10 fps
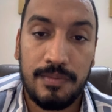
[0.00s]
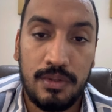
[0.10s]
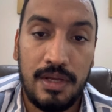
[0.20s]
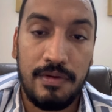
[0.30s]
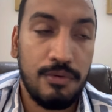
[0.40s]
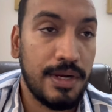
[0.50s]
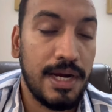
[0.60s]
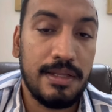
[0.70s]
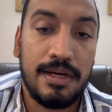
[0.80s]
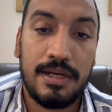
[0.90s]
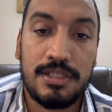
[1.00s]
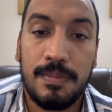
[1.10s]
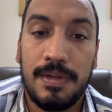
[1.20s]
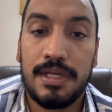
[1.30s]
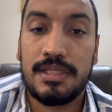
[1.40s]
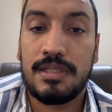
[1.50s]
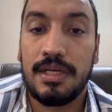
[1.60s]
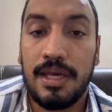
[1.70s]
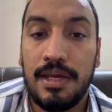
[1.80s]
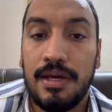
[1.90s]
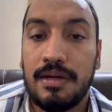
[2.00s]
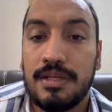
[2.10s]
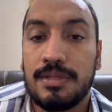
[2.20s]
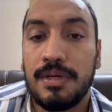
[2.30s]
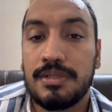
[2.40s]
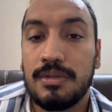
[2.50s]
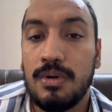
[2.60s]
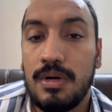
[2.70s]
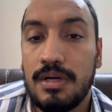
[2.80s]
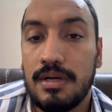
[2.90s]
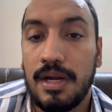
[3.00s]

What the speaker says: Never forget that customer is the king and customer is the god,